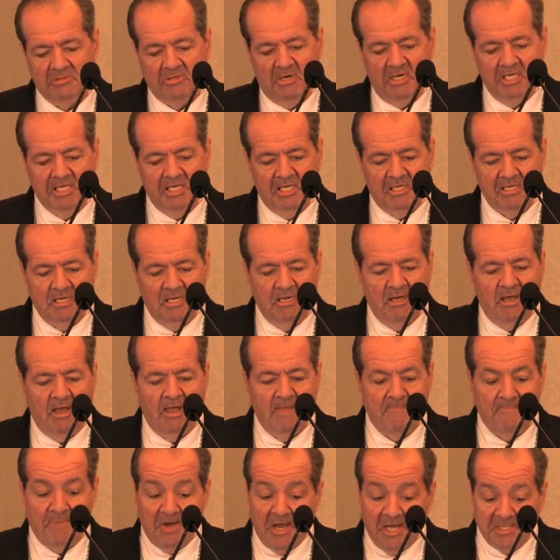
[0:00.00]
try to get
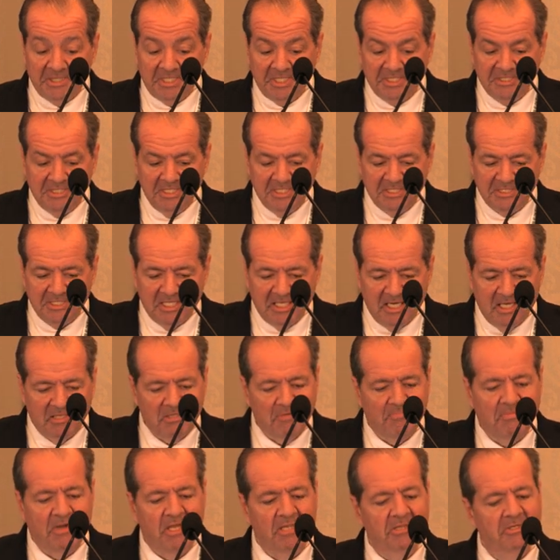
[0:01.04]
hypotheses
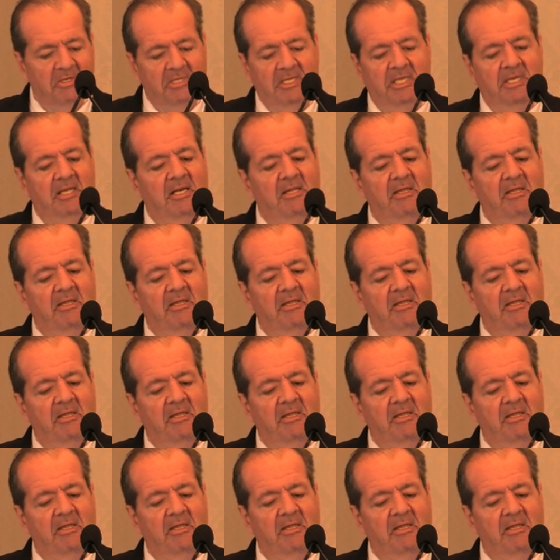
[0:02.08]
together by looking